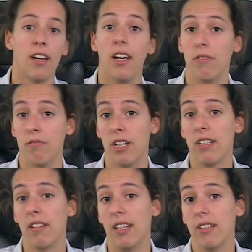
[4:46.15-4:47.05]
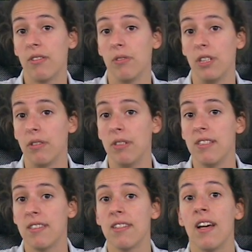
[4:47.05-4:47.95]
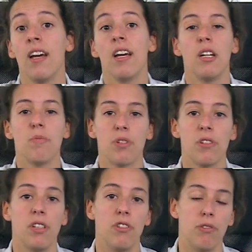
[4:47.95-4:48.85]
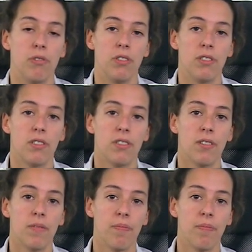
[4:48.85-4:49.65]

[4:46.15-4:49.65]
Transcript: and rather led to increases in muscle endurance.